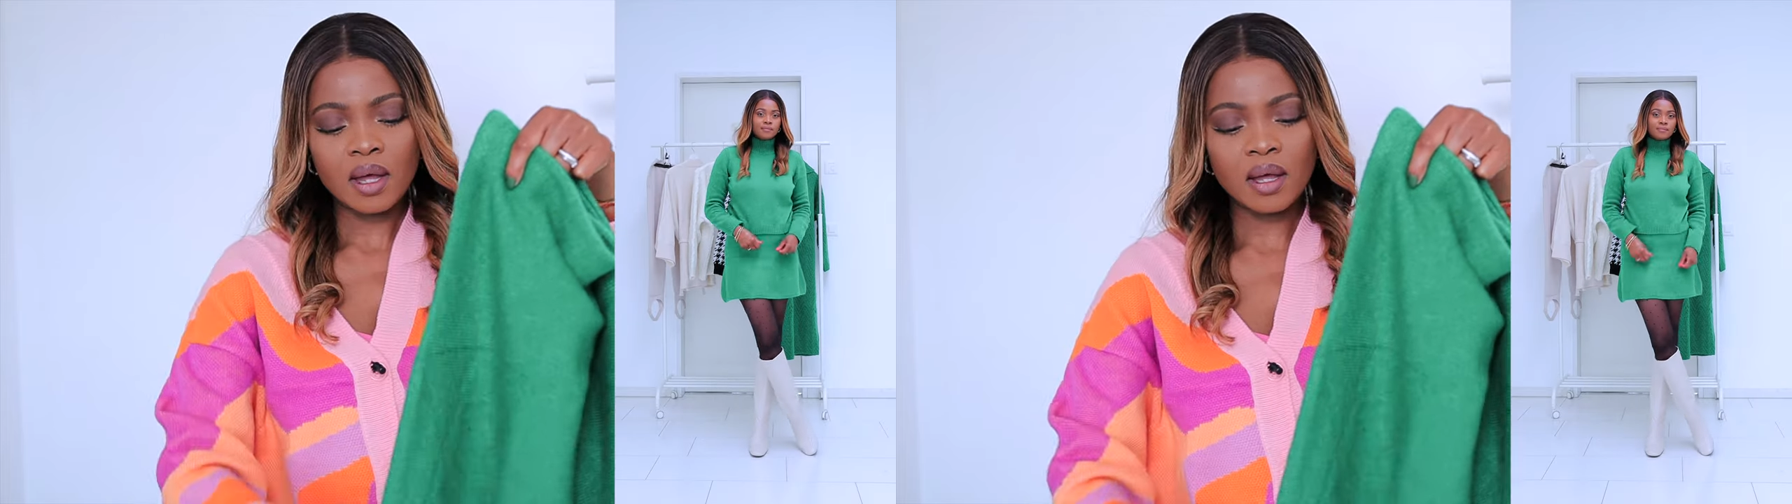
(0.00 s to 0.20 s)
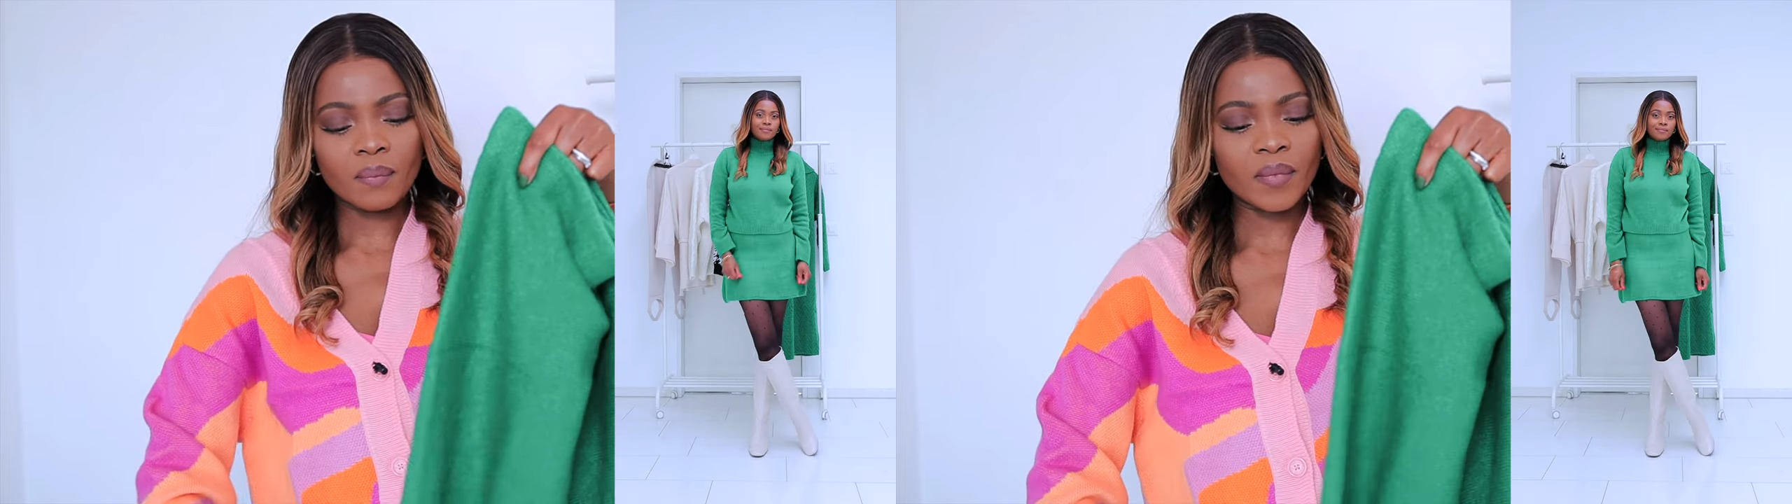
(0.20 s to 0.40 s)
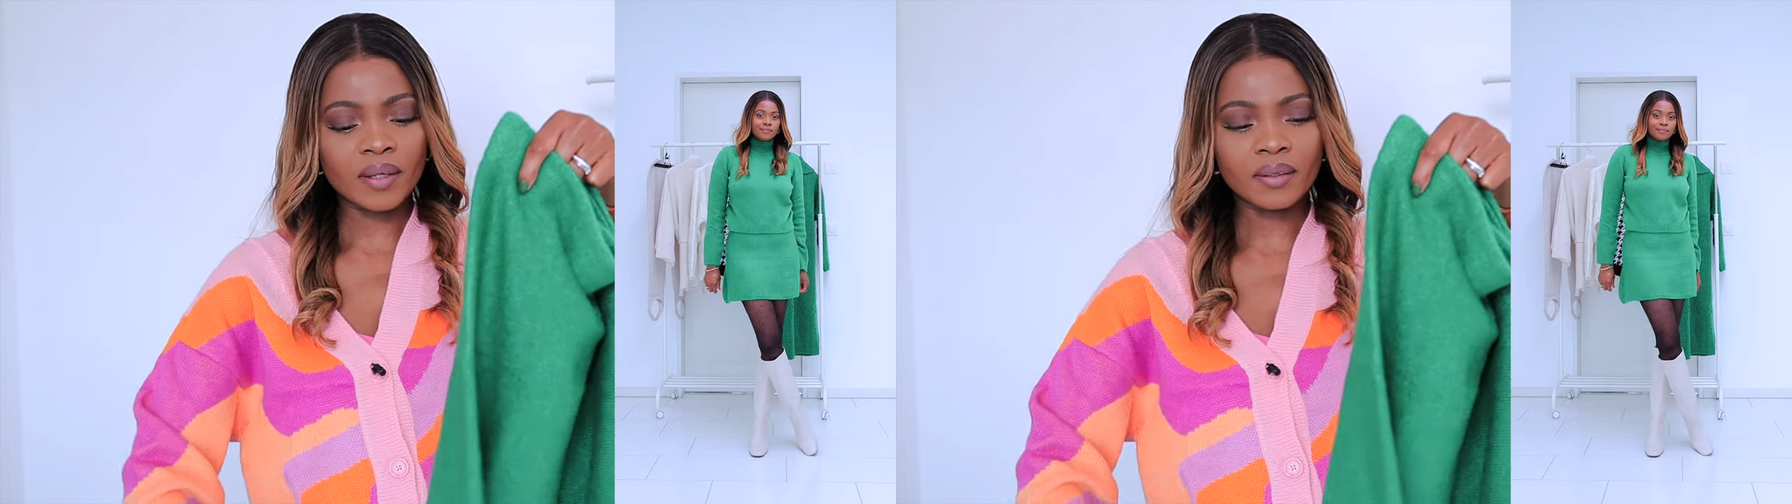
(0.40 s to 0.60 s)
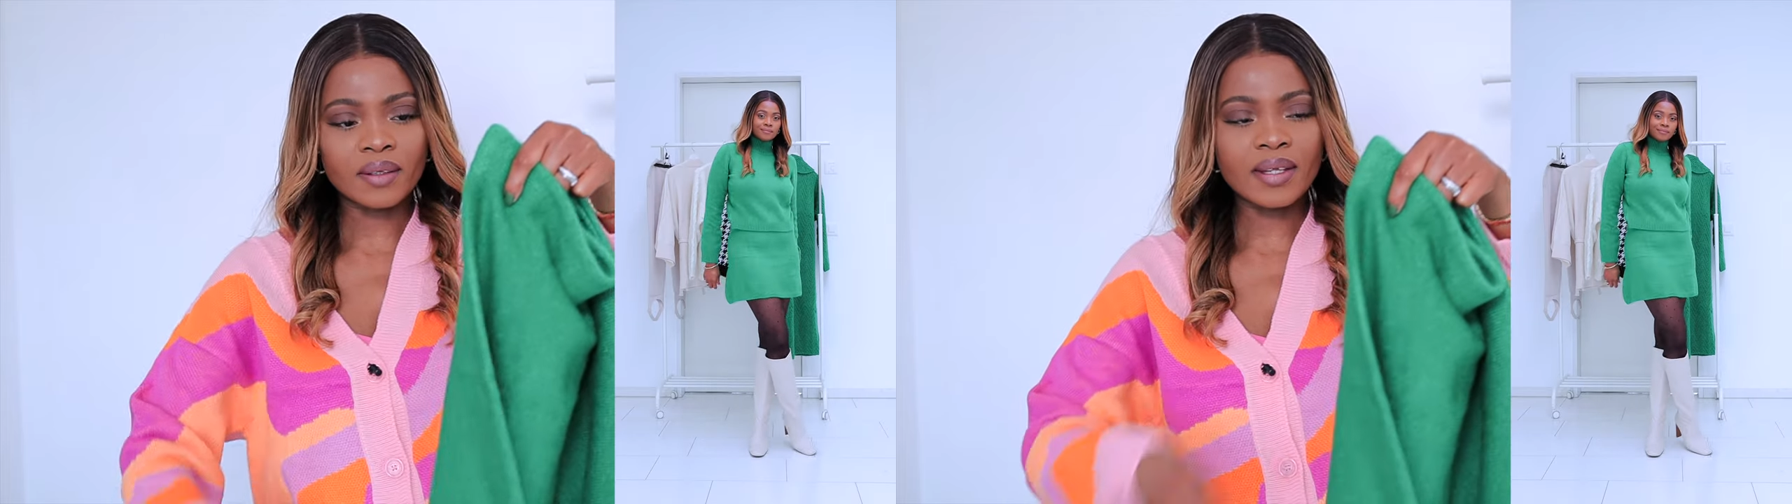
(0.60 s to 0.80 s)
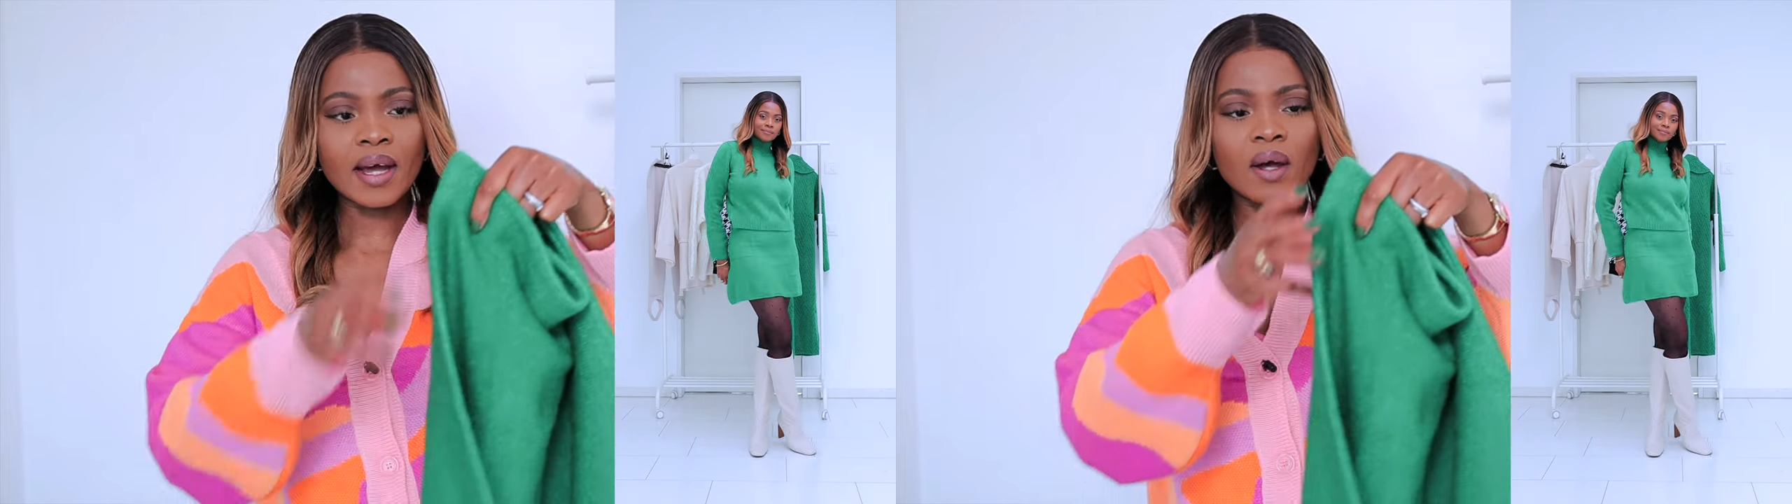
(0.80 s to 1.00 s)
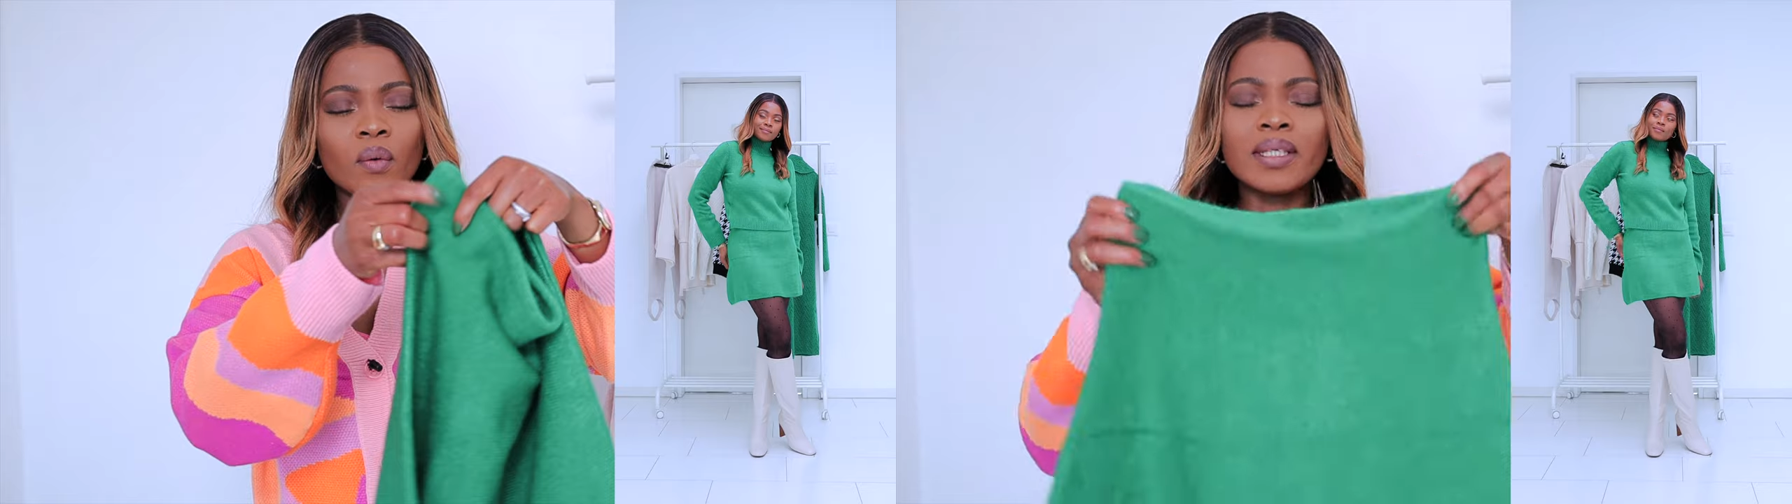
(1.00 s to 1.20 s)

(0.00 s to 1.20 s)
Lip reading: at the down,